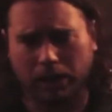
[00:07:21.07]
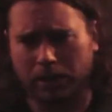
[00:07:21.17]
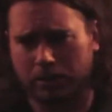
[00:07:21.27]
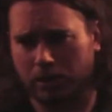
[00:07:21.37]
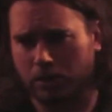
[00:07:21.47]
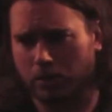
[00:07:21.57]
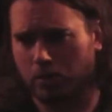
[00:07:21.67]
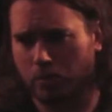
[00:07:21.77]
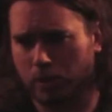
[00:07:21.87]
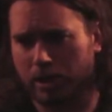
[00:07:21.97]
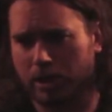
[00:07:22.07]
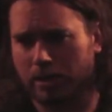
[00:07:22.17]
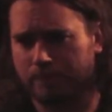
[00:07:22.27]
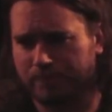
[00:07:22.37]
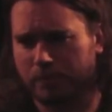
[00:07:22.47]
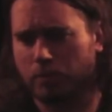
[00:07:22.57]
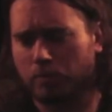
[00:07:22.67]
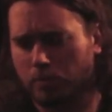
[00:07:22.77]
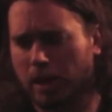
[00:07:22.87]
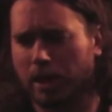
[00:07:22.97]
So we,
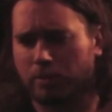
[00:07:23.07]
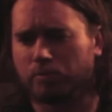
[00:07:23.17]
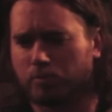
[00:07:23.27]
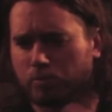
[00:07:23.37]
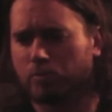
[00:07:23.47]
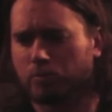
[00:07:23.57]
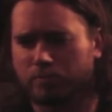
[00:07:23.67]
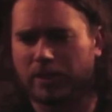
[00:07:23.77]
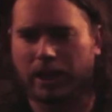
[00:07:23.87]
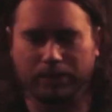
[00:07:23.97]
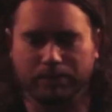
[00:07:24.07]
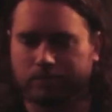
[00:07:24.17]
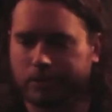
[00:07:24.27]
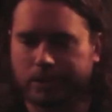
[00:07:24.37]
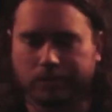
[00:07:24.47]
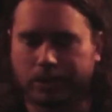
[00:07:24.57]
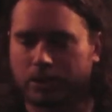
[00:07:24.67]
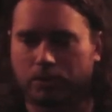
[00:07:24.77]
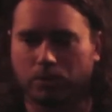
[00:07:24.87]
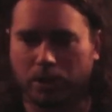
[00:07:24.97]
and yeah. we
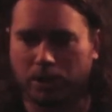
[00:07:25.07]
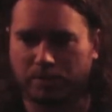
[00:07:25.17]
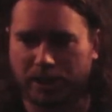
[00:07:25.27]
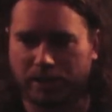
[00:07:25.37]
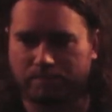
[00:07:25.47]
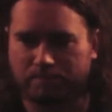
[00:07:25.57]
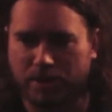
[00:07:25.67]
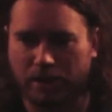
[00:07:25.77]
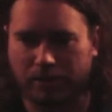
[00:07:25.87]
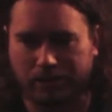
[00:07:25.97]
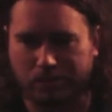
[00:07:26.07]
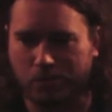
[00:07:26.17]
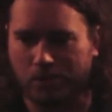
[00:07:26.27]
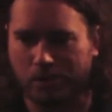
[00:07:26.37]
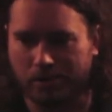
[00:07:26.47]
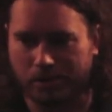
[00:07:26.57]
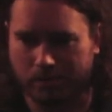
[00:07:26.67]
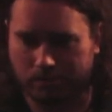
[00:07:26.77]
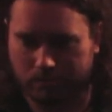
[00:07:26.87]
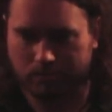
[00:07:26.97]
just wanted to be nothing more
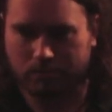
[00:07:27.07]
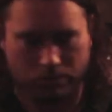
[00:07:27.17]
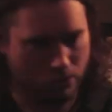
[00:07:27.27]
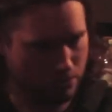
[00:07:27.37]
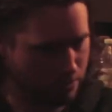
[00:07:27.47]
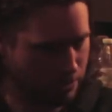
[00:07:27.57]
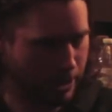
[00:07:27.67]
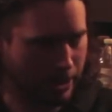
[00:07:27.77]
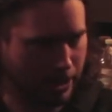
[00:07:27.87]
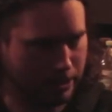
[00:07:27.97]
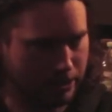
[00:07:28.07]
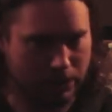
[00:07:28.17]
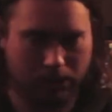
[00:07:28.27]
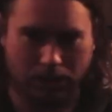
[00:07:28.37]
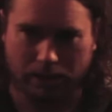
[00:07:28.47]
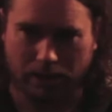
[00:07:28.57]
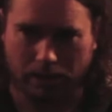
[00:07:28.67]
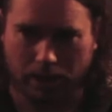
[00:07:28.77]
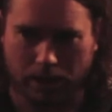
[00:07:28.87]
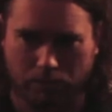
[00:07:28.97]
than normal guys and
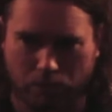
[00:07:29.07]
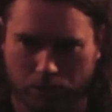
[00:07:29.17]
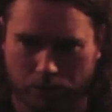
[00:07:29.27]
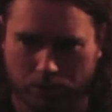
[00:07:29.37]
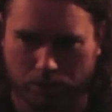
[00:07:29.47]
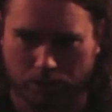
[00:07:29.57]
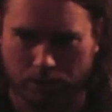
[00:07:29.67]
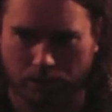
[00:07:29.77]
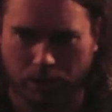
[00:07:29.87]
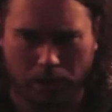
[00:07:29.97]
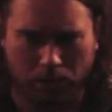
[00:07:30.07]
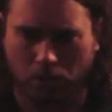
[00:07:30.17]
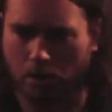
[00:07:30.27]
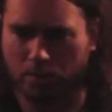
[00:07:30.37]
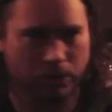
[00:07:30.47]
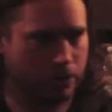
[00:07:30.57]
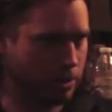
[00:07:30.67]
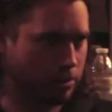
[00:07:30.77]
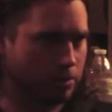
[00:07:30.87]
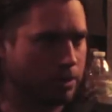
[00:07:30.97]
uh, and approachable. And we're all music
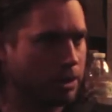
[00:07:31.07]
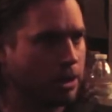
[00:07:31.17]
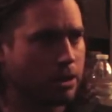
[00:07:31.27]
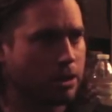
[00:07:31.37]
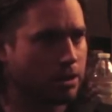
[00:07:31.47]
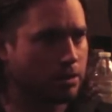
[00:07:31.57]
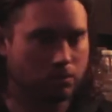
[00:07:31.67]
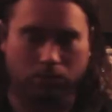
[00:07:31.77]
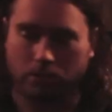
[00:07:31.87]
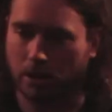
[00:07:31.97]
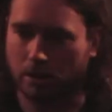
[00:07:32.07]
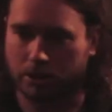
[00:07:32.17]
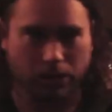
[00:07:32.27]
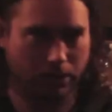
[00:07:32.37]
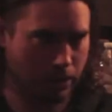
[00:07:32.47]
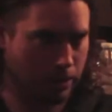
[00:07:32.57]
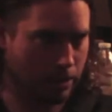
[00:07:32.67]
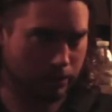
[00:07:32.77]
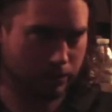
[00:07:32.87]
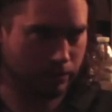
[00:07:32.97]
enthusiasts. We all share that
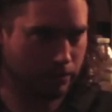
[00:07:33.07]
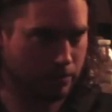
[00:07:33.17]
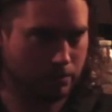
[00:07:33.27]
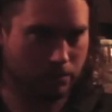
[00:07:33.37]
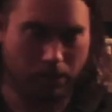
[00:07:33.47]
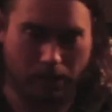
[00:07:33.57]
love. Yeah.